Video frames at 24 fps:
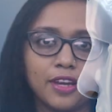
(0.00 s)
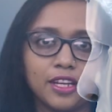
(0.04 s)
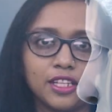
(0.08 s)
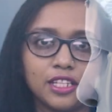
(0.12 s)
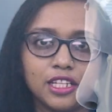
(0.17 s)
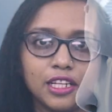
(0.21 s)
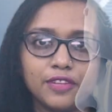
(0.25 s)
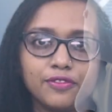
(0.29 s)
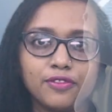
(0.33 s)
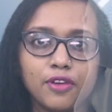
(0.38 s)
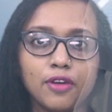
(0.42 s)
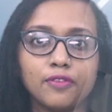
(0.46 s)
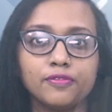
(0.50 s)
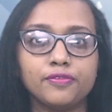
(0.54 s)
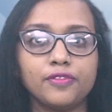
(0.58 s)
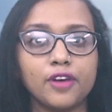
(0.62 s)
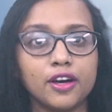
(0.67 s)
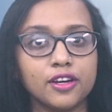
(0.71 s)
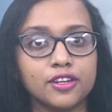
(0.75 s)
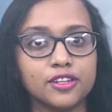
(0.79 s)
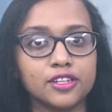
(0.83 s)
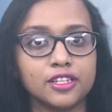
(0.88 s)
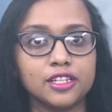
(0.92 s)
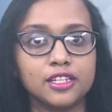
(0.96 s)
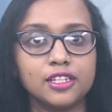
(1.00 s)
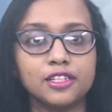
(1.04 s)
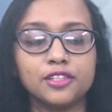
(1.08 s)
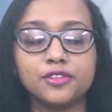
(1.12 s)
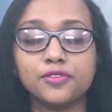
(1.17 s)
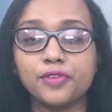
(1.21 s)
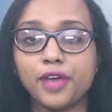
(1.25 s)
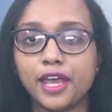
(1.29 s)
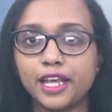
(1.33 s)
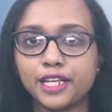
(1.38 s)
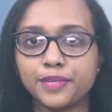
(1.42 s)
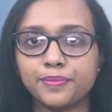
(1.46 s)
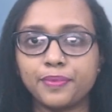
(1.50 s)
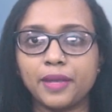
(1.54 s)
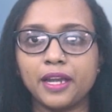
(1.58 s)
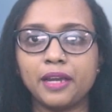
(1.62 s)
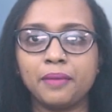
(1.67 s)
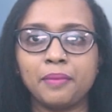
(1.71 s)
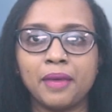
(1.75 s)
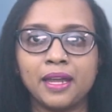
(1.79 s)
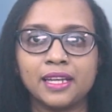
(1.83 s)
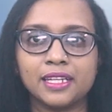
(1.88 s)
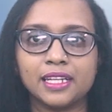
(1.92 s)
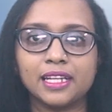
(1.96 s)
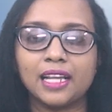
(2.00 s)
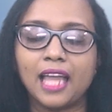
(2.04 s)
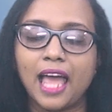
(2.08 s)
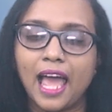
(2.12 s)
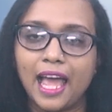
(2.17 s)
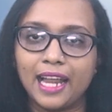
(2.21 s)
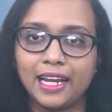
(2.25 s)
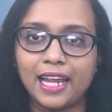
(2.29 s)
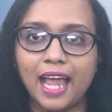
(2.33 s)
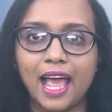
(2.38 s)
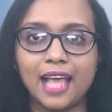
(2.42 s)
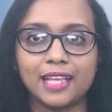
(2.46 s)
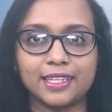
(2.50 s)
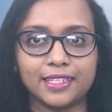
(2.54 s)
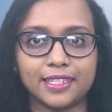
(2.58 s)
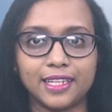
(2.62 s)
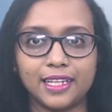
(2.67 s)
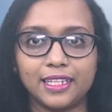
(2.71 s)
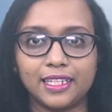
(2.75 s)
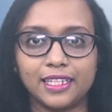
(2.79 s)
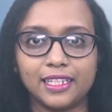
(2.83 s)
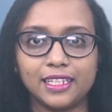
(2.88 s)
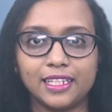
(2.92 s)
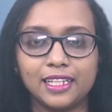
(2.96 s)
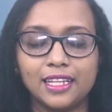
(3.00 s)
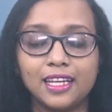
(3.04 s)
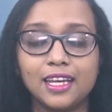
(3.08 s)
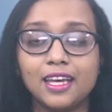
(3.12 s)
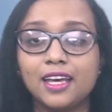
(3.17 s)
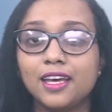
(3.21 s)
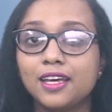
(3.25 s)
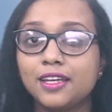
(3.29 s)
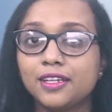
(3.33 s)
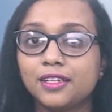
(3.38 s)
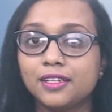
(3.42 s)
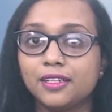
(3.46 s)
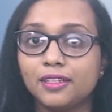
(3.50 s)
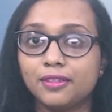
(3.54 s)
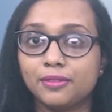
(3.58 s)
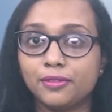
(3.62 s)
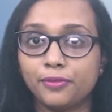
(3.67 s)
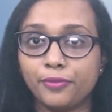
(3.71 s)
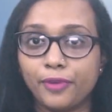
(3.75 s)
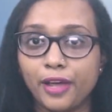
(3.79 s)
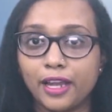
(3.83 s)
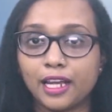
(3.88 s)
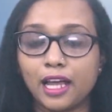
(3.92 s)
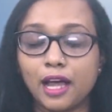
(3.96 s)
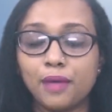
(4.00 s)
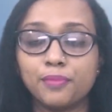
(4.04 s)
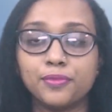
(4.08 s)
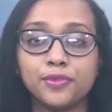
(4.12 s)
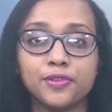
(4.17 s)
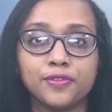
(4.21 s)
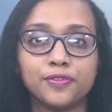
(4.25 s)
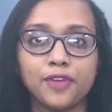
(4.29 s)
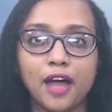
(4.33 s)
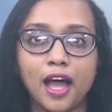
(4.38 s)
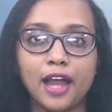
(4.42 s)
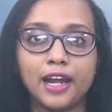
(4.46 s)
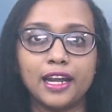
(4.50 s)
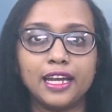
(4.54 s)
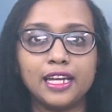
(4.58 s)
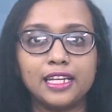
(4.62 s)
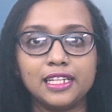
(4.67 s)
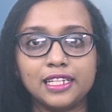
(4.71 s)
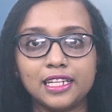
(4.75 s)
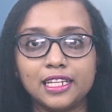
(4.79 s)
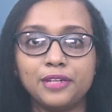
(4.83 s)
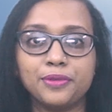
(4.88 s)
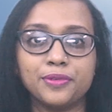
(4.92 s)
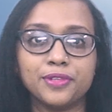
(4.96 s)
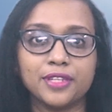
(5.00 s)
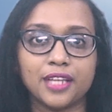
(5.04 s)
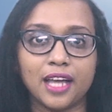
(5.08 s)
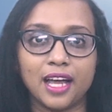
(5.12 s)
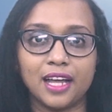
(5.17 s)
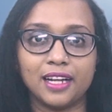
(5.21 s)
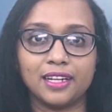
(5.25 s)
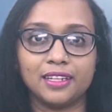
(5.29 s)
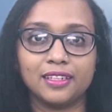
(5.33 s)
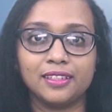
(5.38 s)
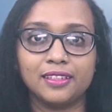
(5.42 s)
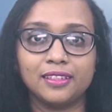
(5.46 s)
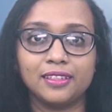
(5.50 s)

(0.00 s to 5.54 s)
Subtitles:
ranging from functional to experimental and aesthetic. Welcome to VAR India News Hour.